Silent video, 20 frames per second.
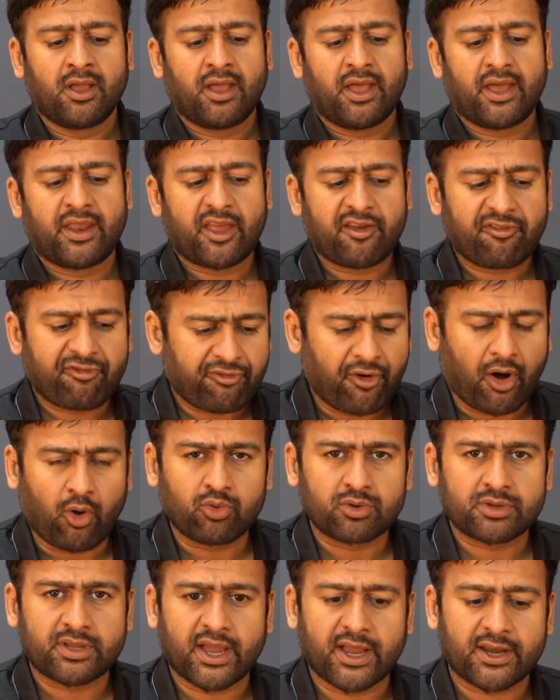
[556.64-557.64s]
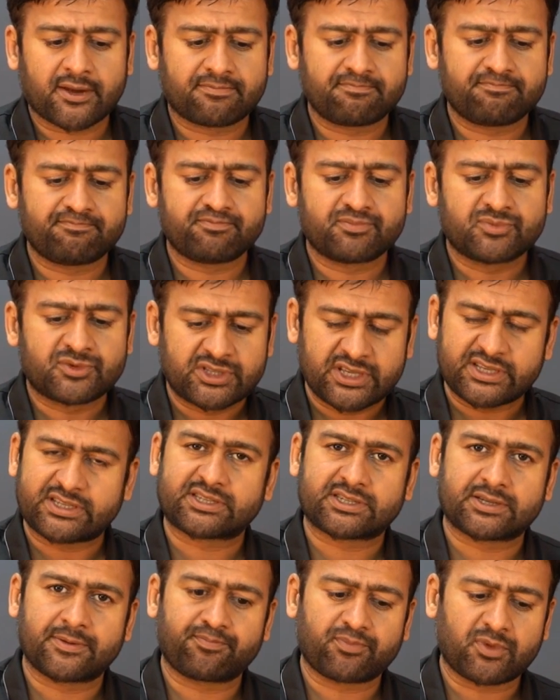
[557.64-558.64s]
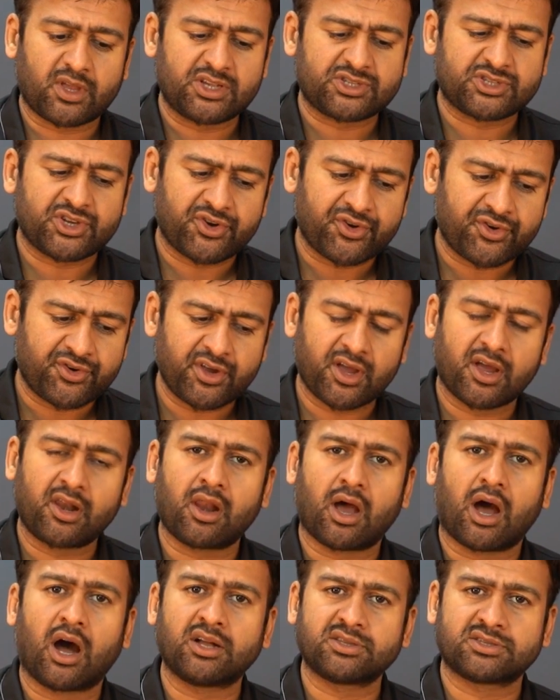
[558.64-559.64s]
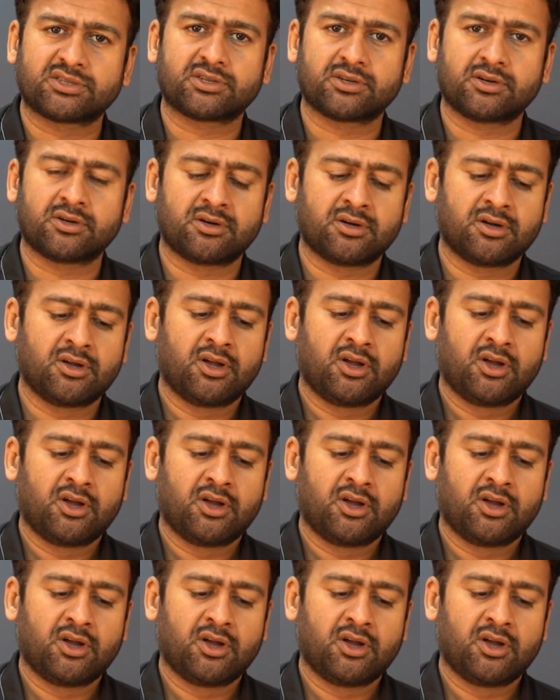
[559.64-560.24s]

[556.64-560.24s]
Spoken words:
and I found that this is a real answer